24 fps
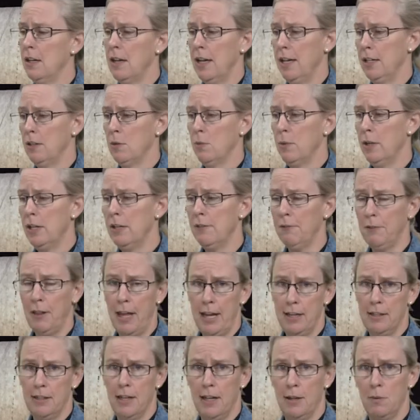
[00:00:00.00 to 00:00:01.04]
I don't want it
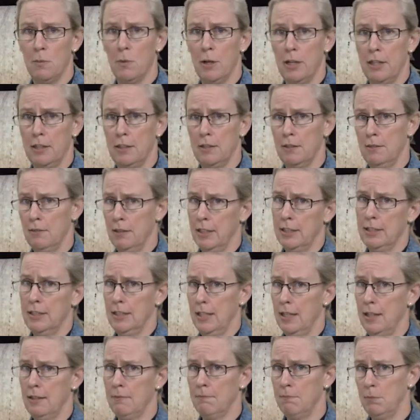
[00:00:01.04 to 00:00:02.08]
flattened. I want, let's
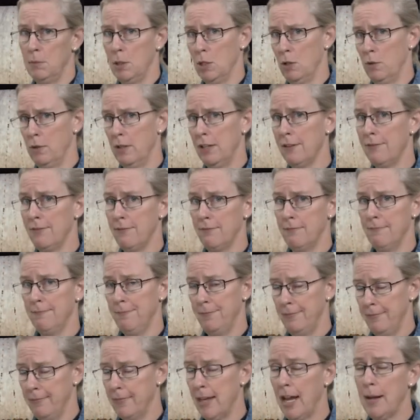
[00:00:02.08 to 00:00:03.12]
say, you know, if
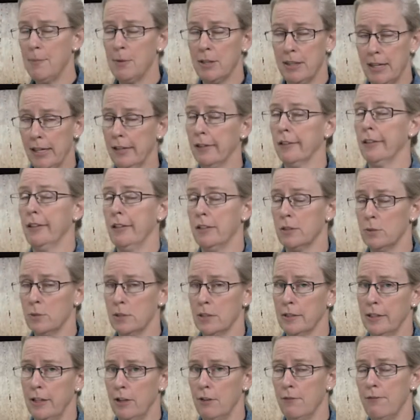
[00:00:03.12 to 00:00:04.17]
hypothetically this was
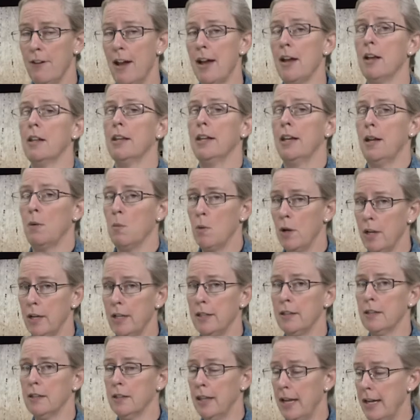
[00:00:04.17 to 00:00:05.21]
a layered file and I
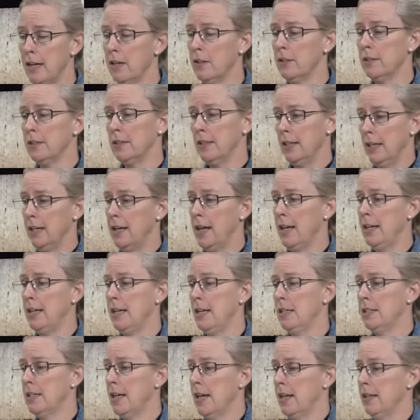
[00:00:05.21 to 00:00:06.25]
wanted the layers, then I
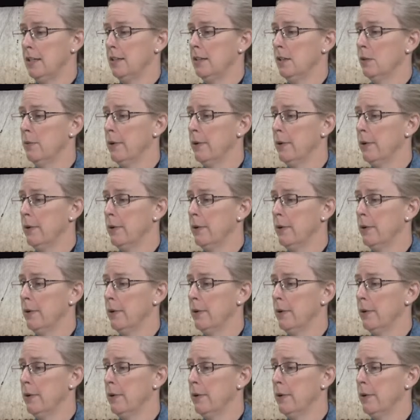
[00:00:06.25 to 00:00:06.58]
need to edit the